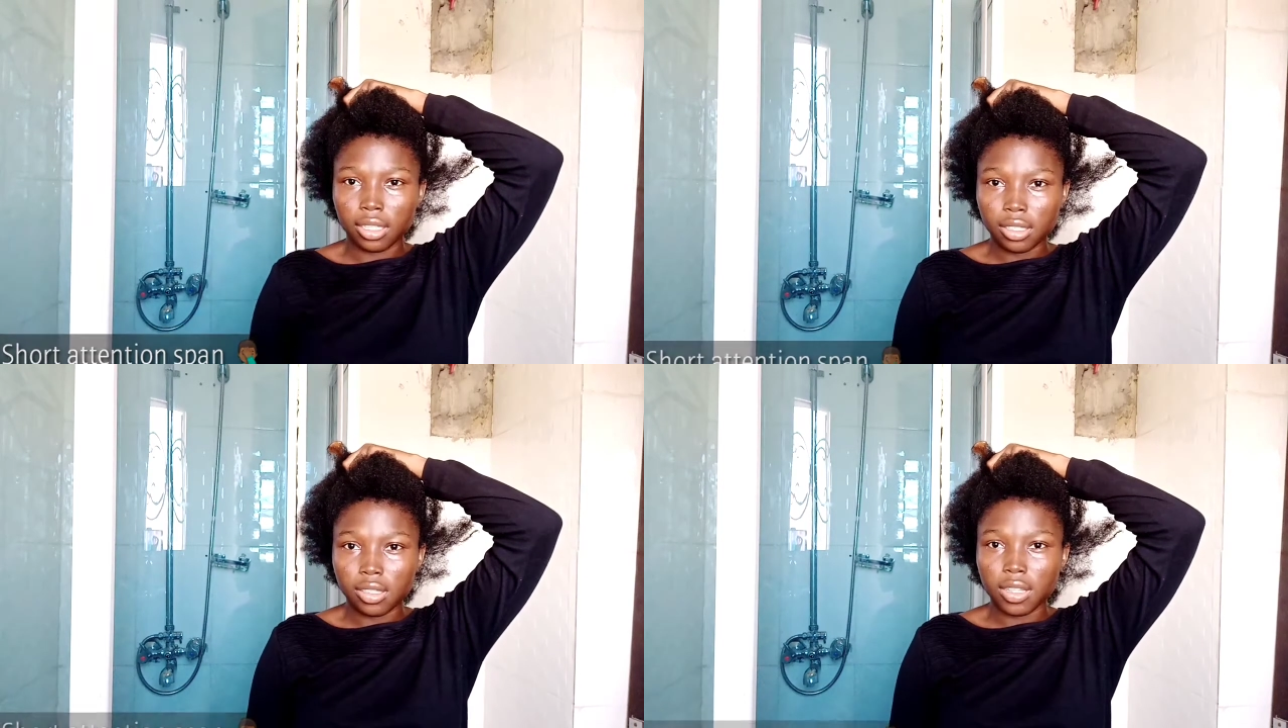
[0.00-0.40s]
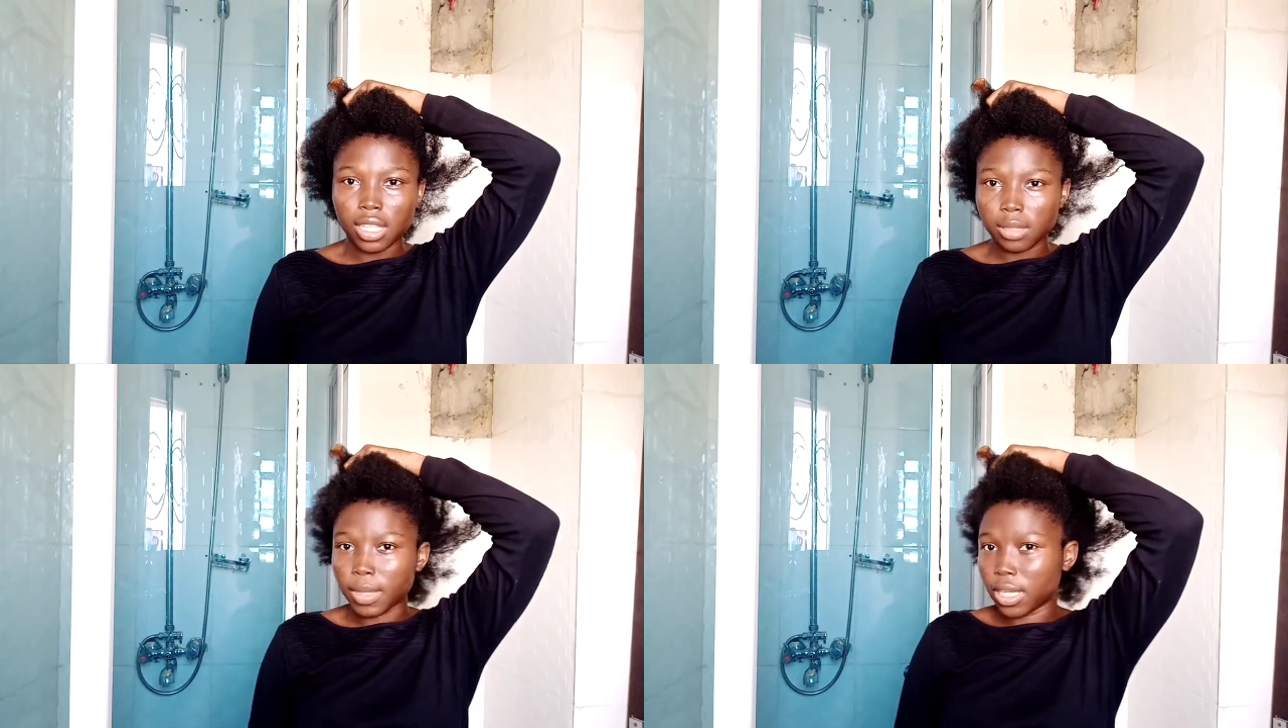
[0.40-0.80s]
So
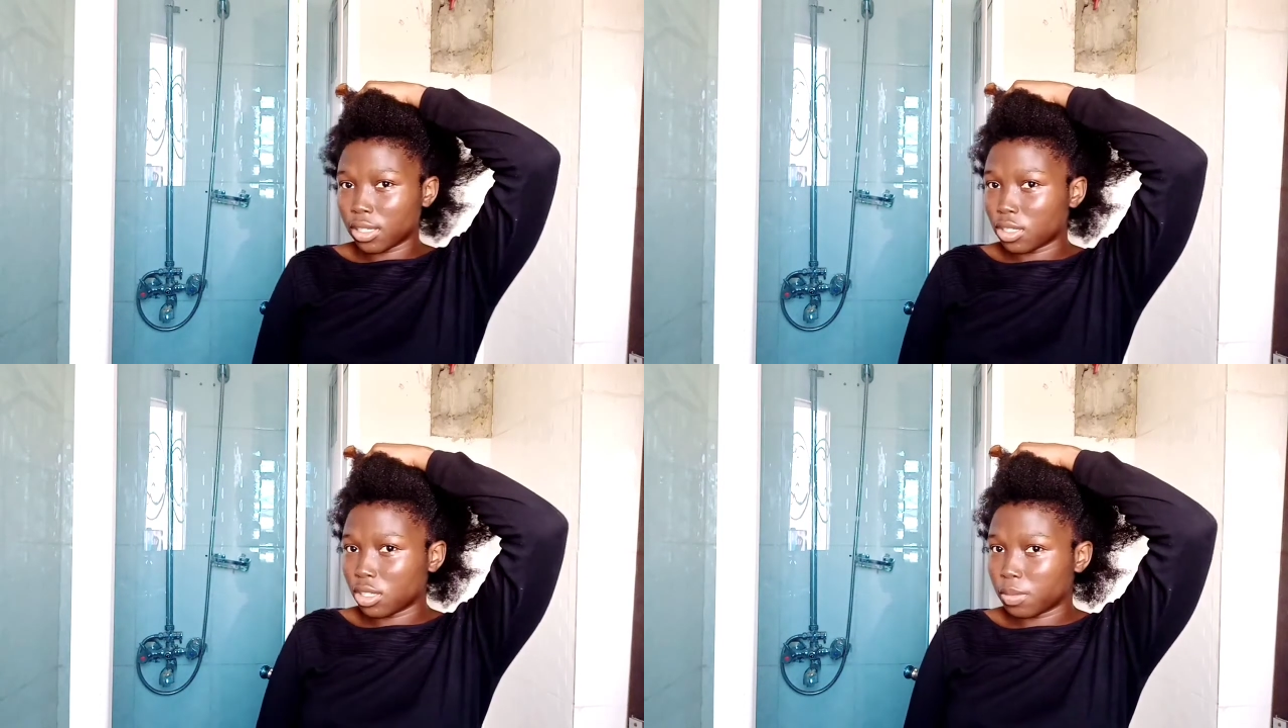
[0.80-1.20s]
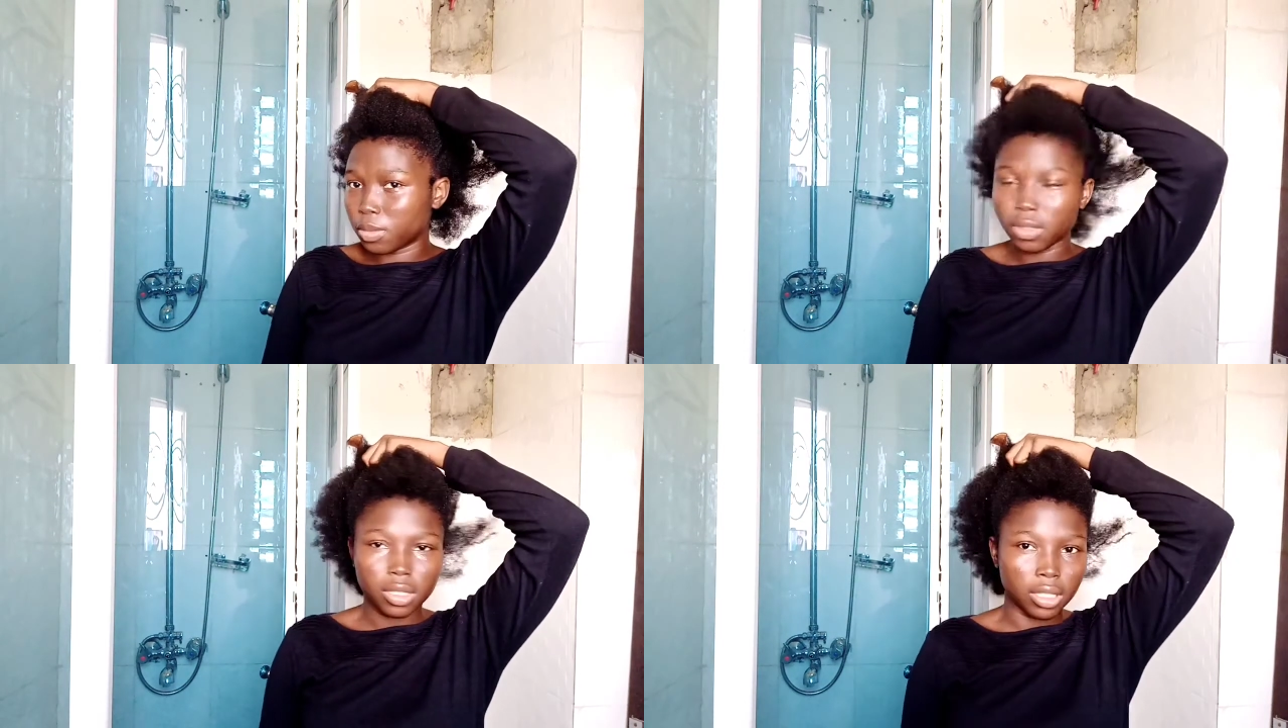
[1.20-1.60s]
that's my hair. shape.
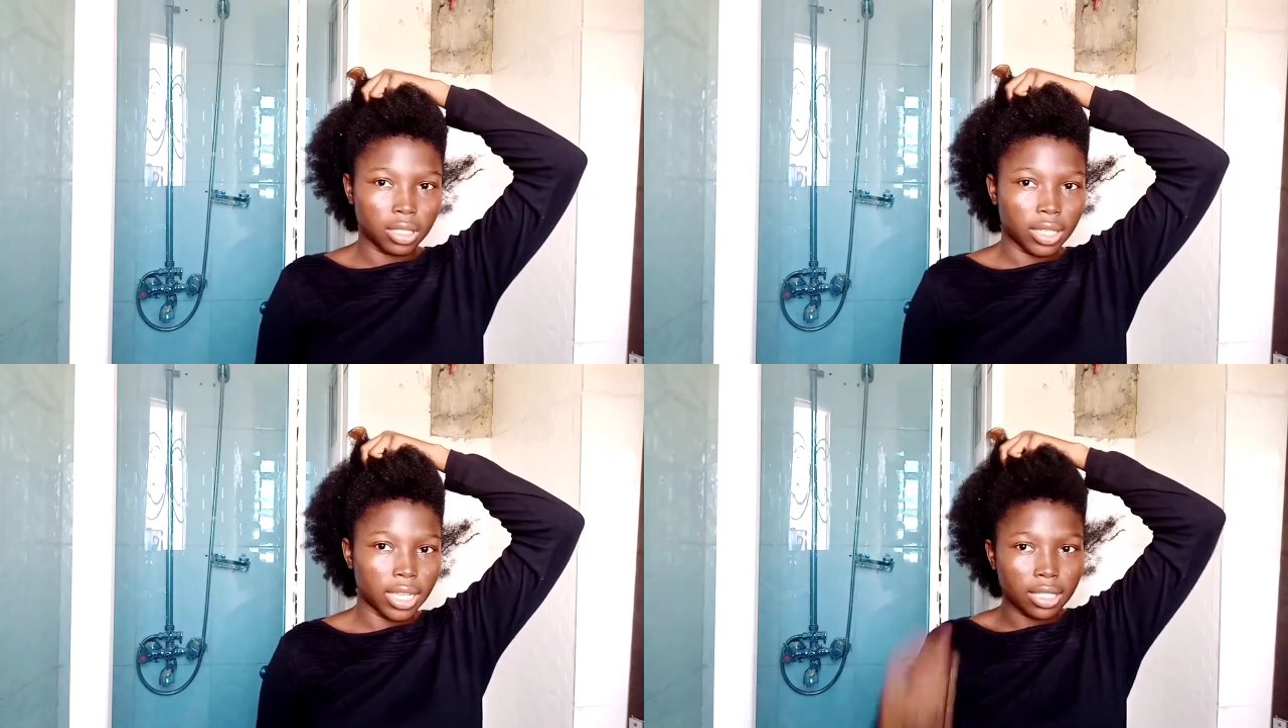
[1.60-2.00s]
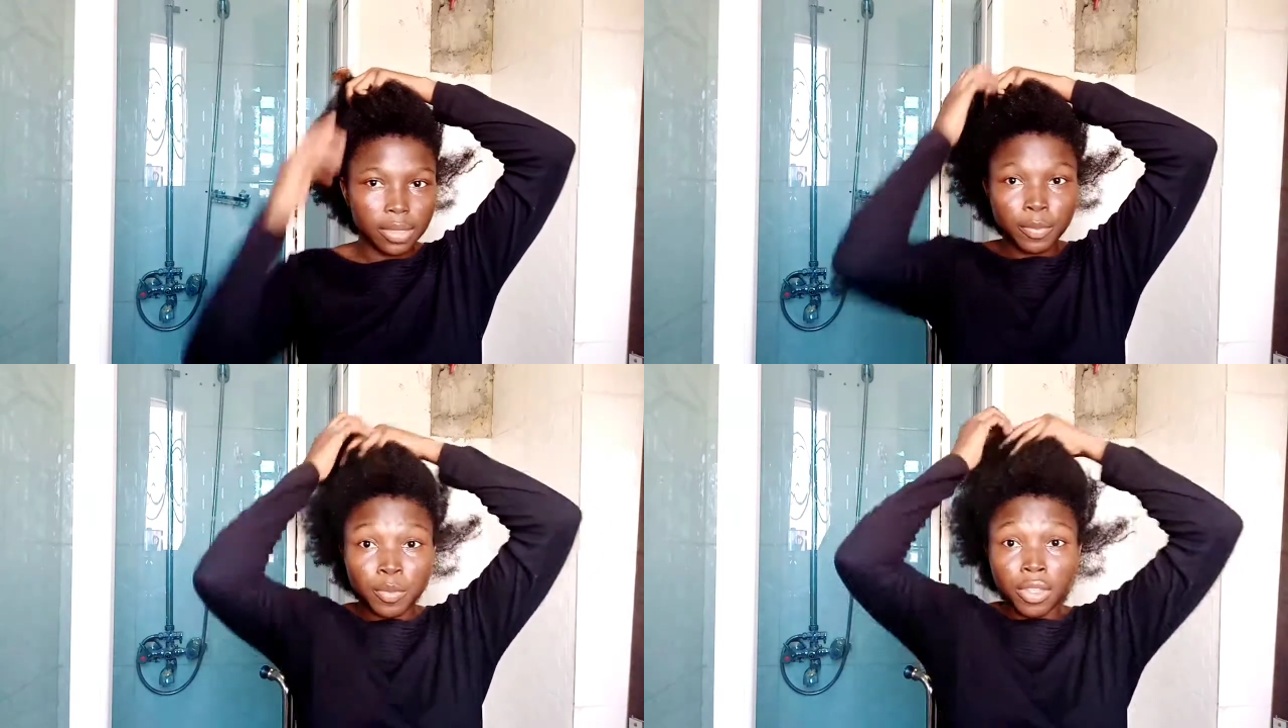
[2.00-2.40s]
Okay, nice.